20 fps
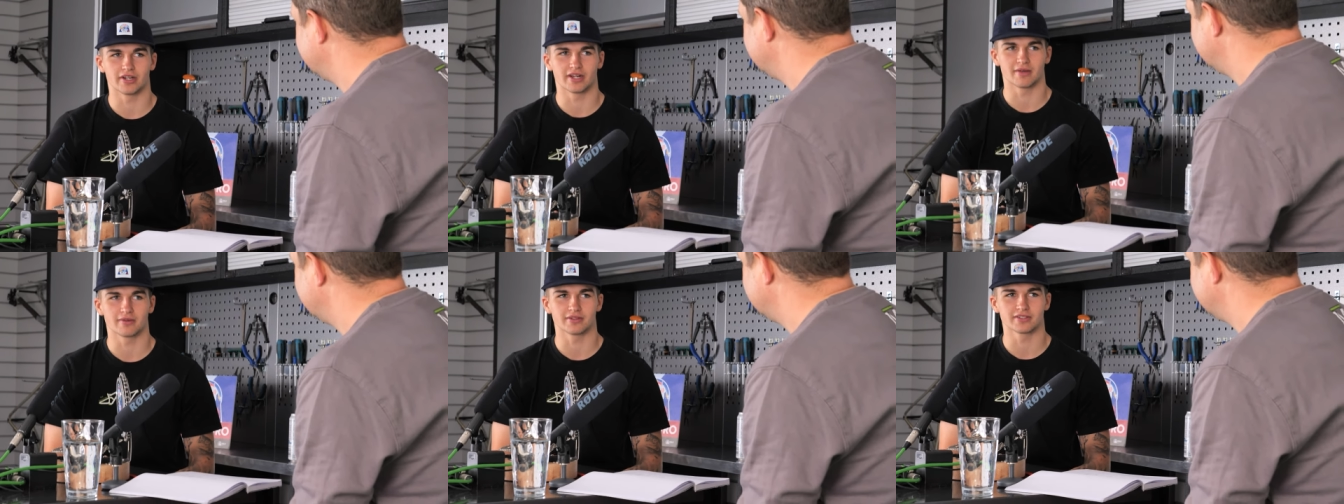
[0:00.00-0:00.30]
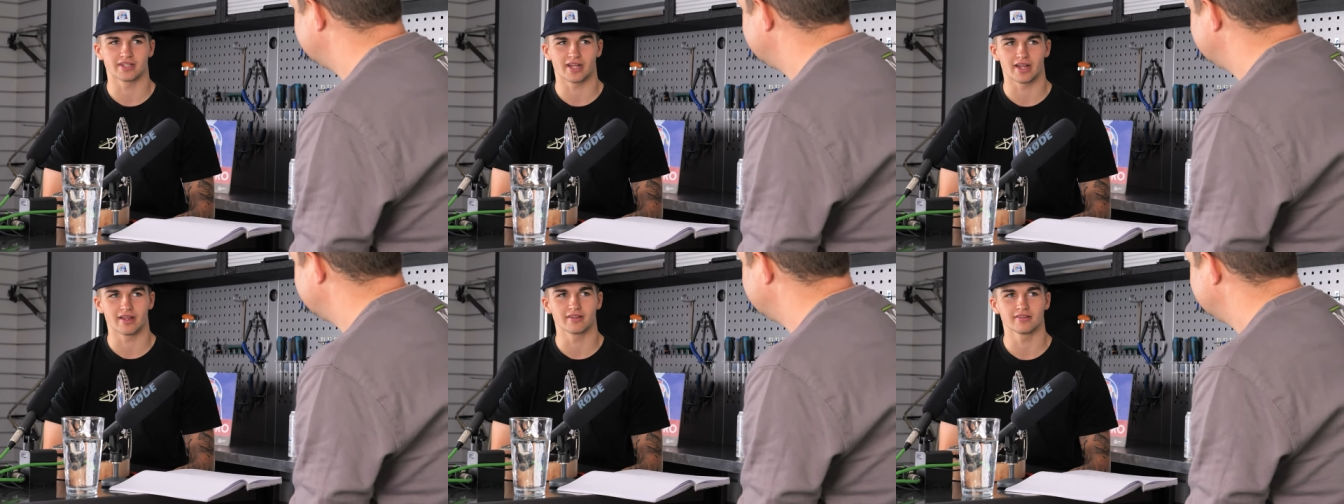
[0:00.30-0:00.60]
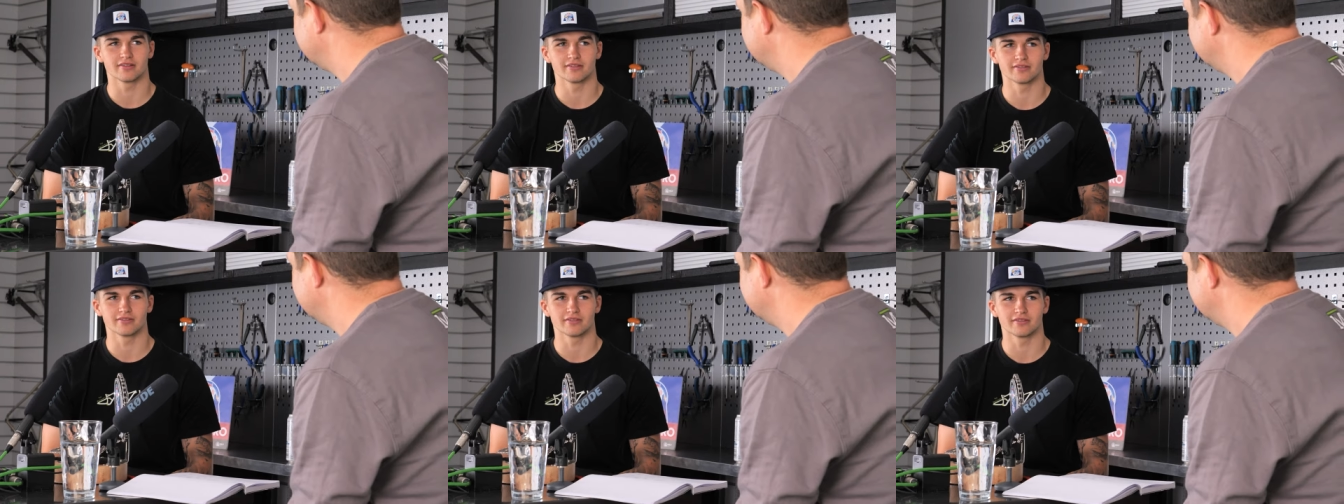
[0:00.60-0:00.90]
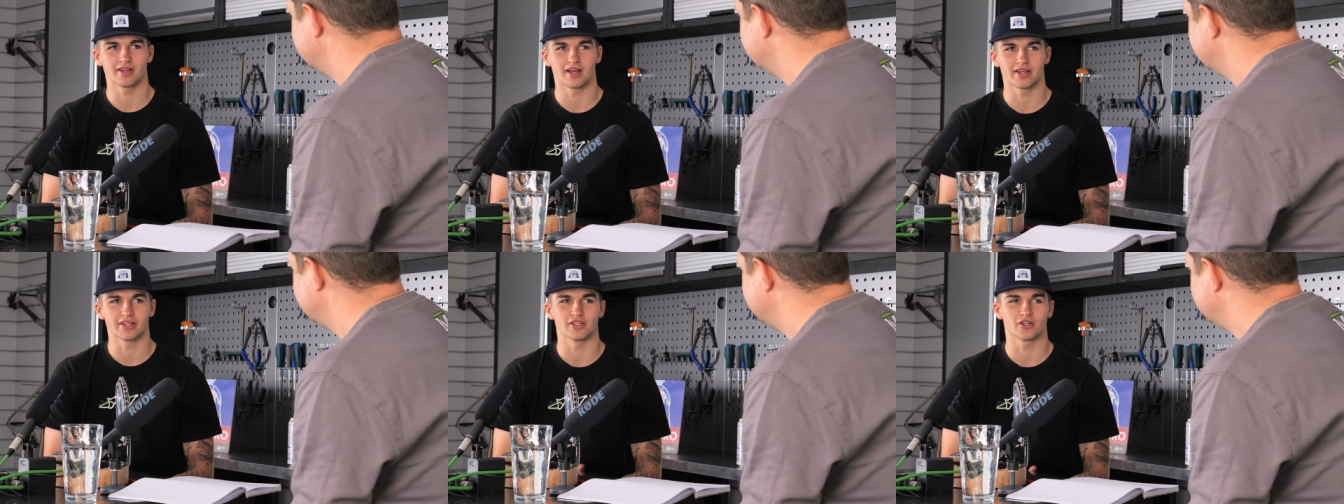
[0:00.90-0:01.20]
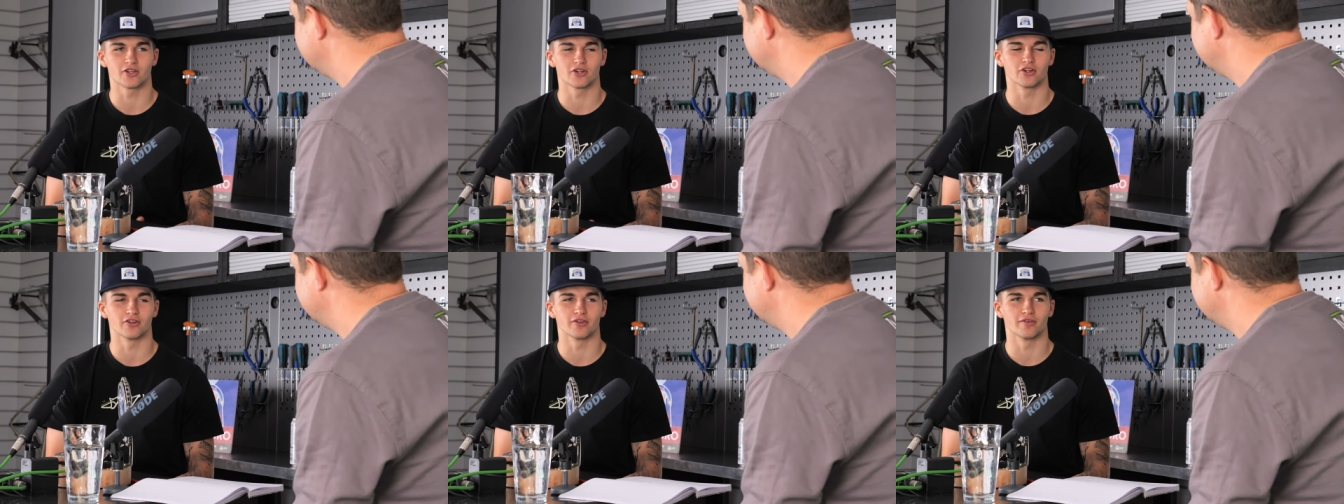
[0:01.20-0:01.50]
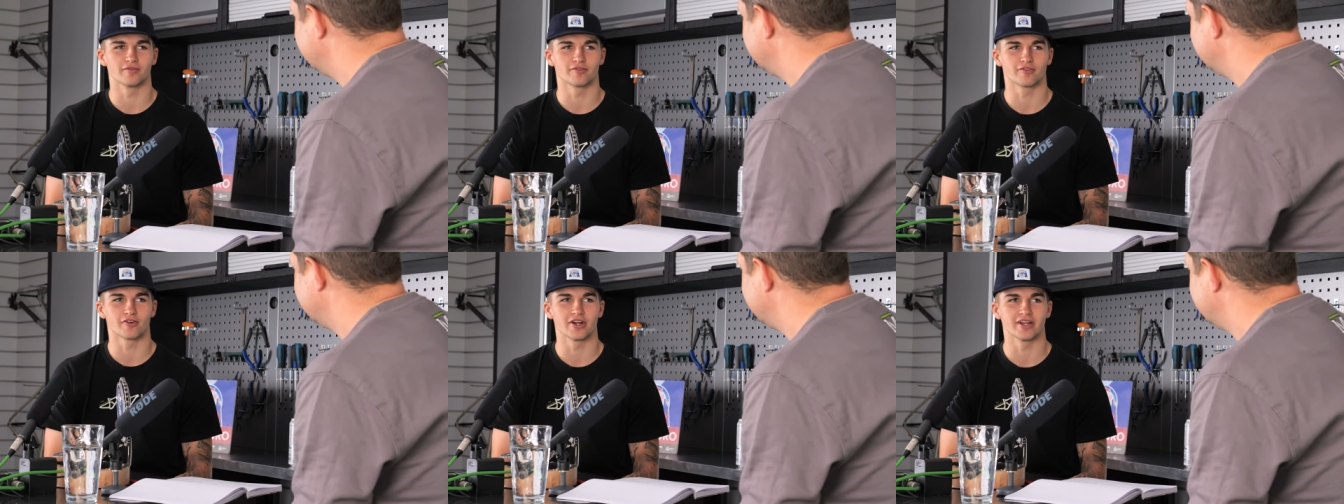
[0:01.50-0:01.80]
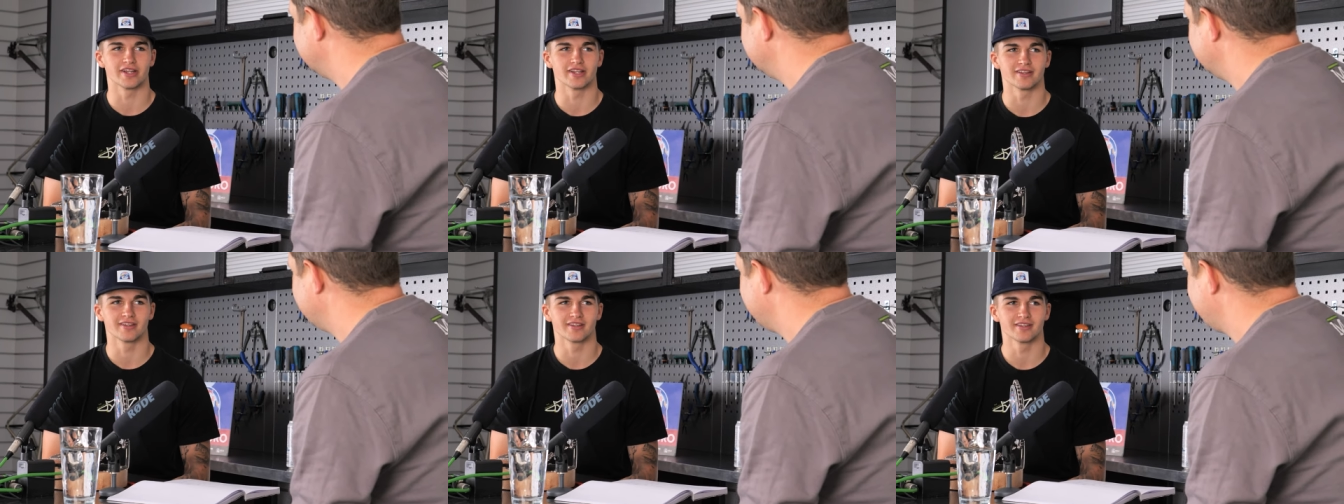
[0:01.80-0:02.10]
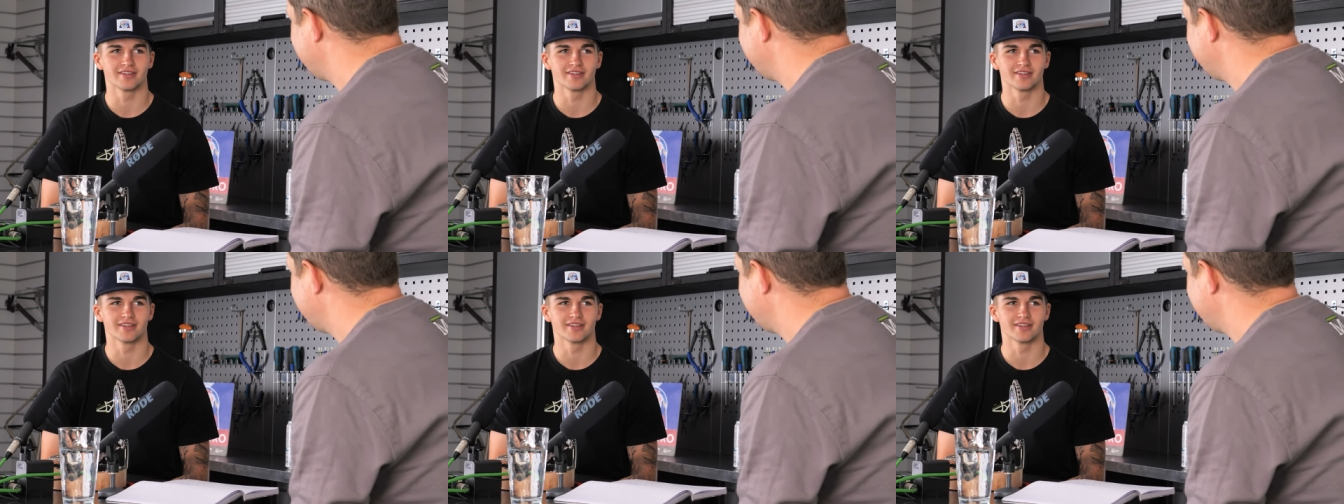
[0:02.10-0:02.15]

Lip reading: and I was like, you could have done three.